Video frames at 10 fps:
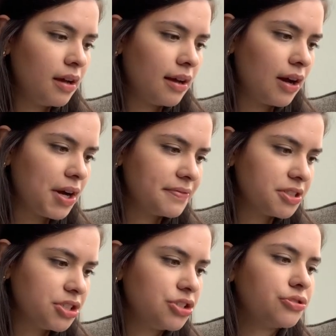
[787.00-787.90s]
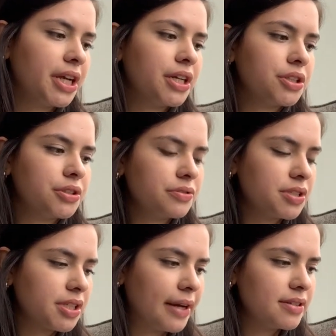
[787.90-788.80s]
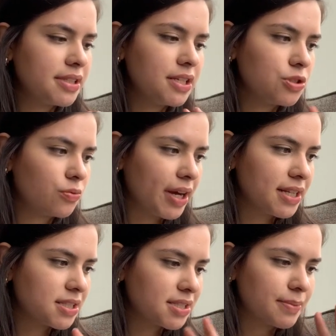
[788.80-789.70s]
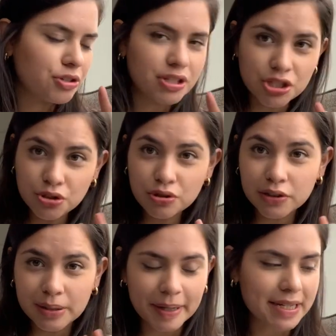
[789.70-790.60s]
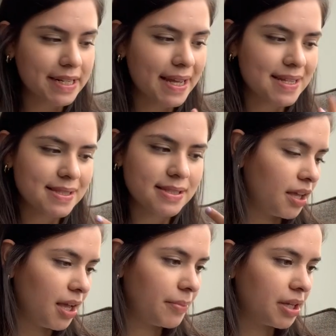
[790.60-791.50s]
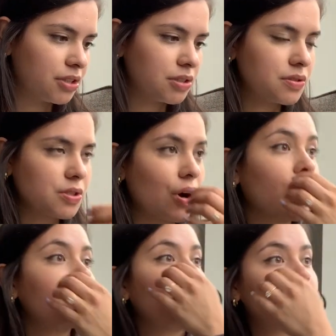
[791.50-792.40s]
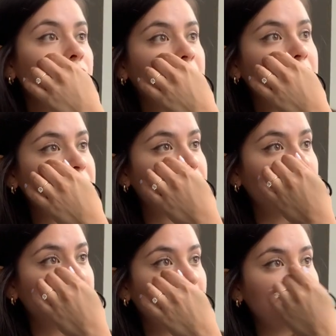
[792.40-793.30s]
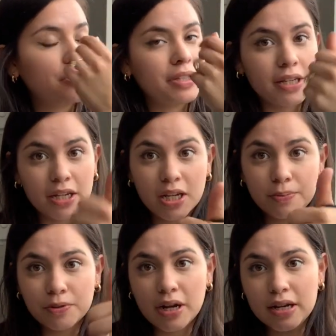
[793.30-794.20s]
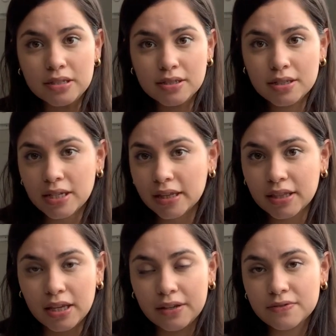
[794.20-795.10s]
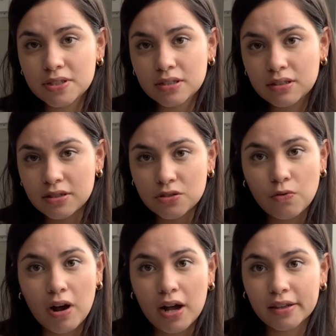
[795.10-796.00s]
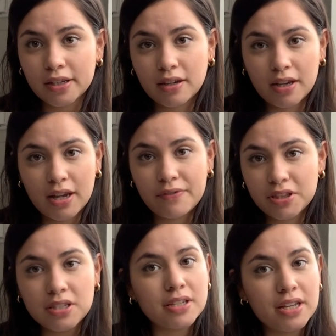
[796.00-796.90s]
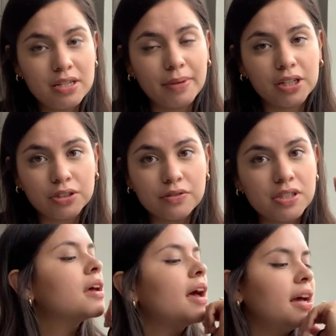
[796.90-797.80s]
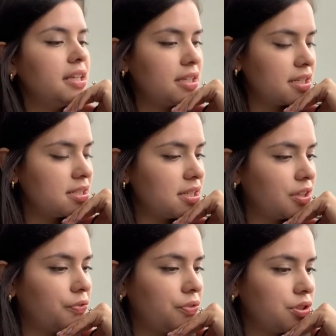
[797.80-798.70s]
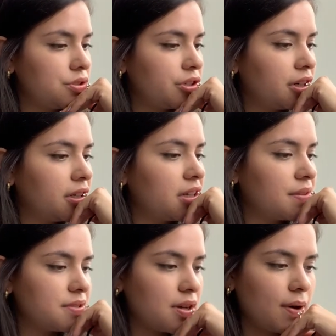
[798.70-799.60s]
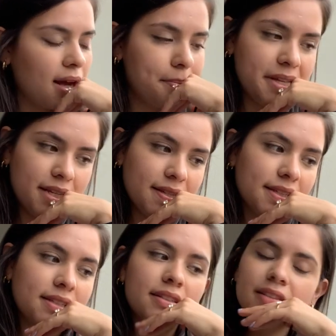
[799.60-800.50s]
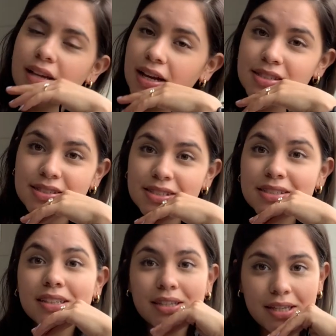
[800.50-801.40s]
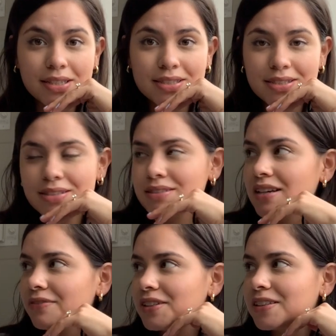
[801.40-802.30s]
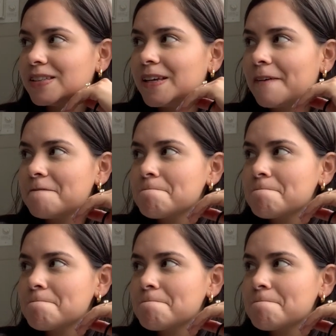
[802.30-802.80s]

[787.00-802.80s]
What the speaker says: How often do you train glutes? I would say twice because I'm doing 2 lower body days and my glutes are my focus. Whether I'm doing like a hip thrust, a deadlift, a squat, like everything's hitting my glutes. Any kids in the future? If so, how many? Yes, kids, definitely.